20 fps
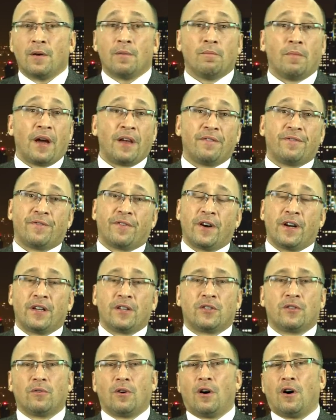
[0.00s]
My
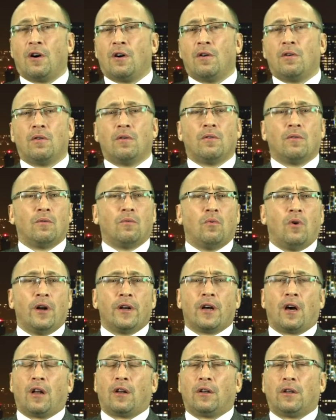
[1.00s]
friends, oh,
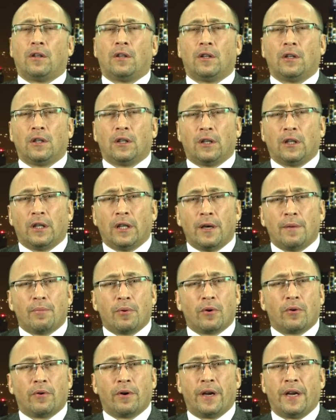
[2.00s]
what a
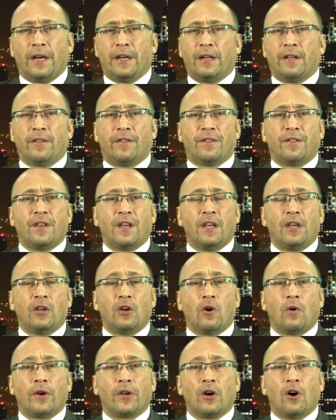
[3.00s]
liberating thing
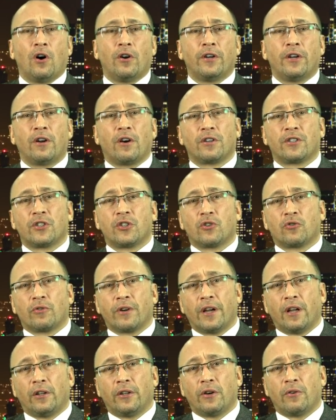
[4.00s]
going on in
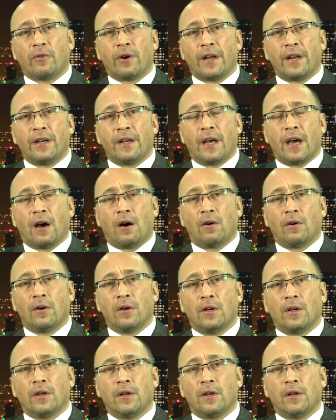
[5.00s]
Australia right now.